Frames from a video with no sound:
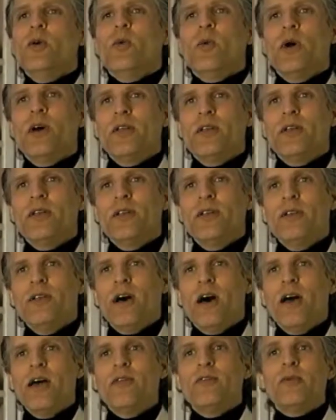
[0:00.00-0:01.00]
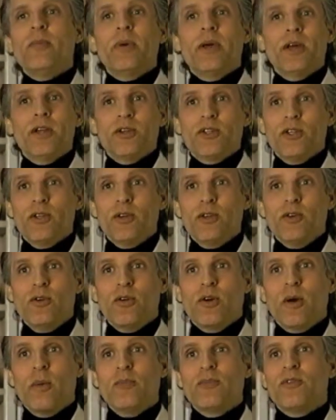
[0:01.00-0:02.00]
When I have a patient
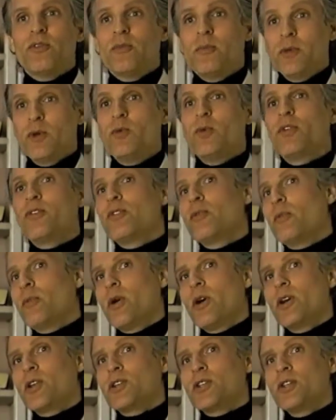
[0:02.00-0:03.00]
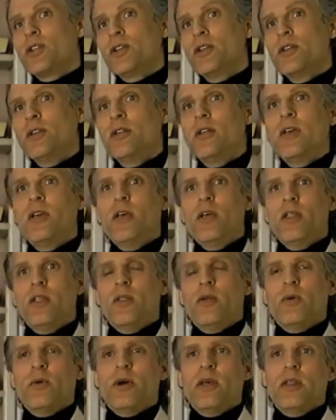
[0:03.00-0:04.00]
who comes to me with depression,
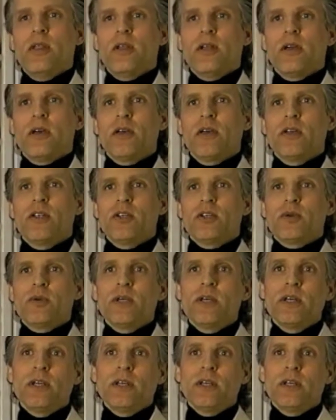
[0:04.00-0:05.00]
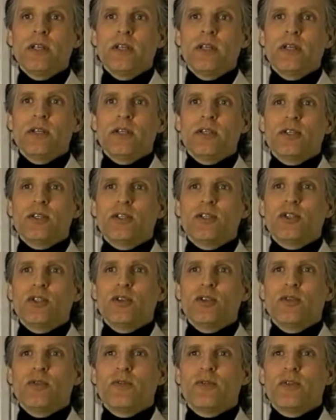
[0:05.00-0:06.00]
the way that I treat is
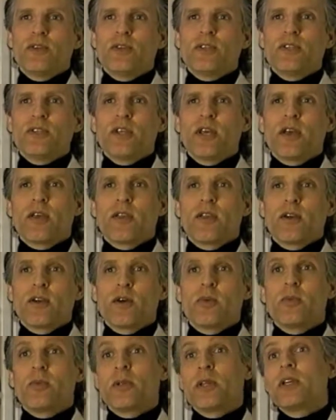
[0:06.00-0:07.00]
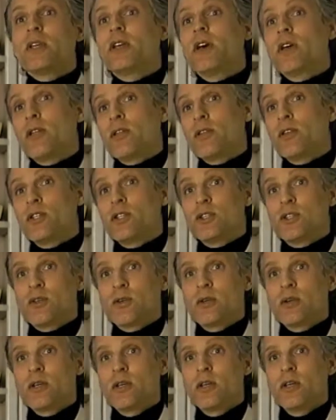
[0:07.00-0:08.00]
to first take their complete health
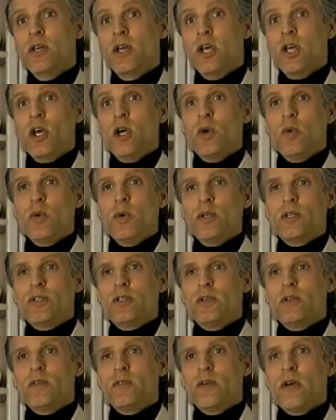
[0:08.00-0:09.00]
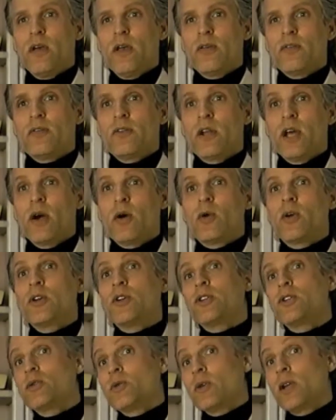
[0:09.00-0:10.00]
history, which involves an hour
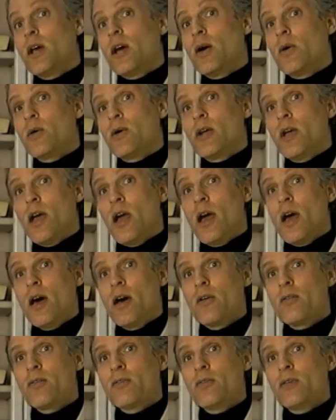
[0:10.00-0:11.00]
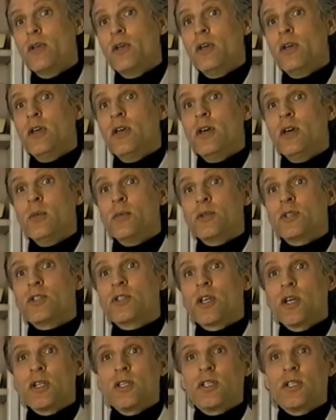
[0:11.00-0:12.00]
to an hour and a half. I'm
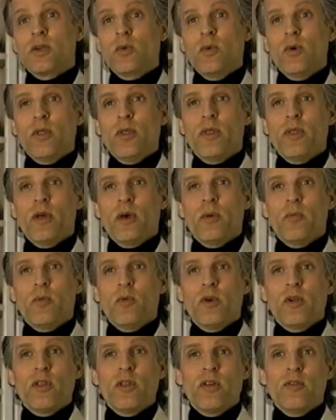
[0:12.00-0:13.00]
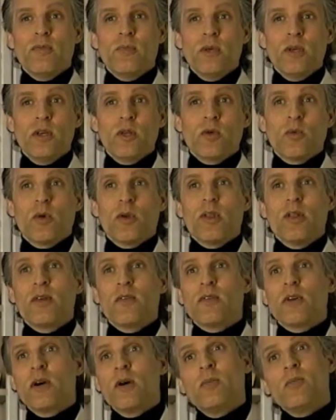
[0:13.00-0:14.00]
discussing with them where they've been, where
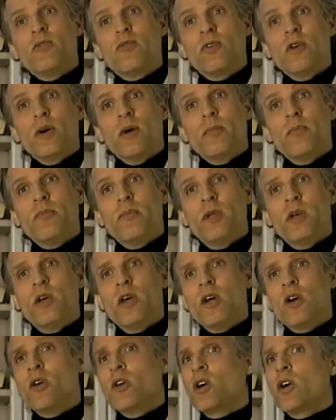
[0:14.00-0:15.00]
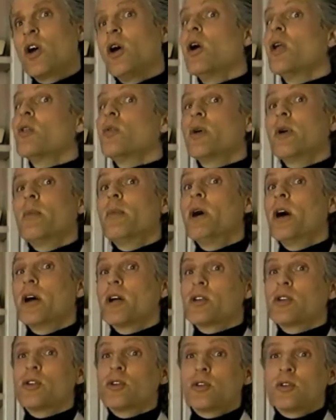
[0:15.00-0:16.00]
they've come from, going all the way
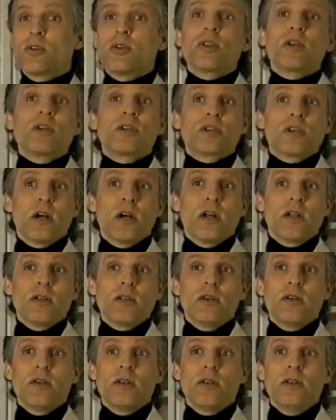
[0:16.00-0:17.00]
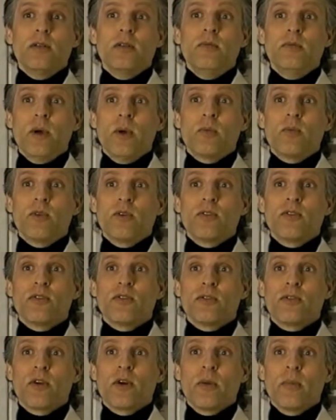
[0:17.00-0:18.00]
back to early childhood memories,
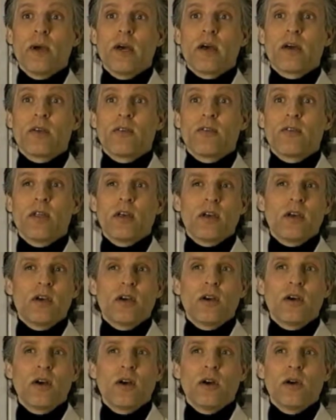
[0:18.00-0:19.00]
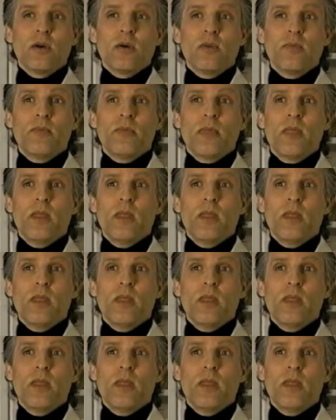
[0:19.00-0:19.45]
as far back as they can go.